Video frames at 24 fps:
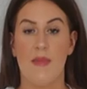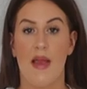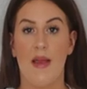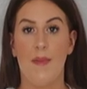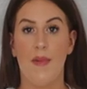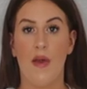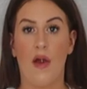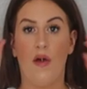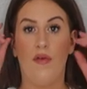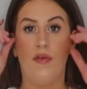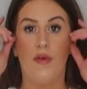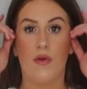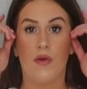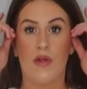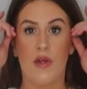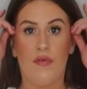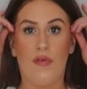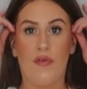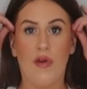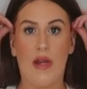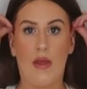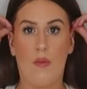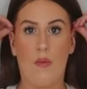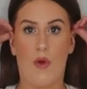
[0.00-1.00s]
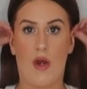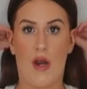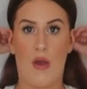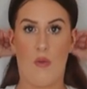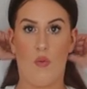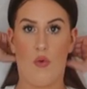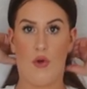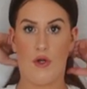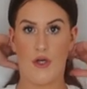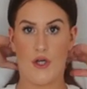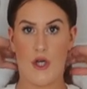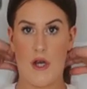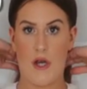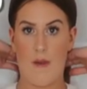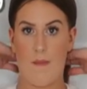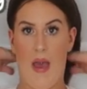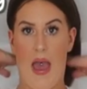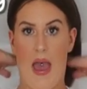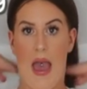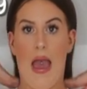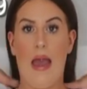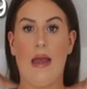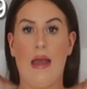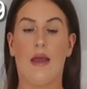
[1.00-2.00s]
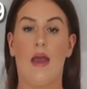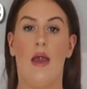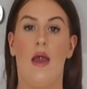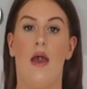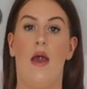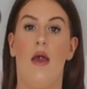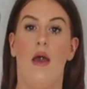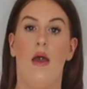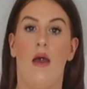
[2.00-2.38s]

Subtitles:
Maybe I'll feel differently when I watch it back,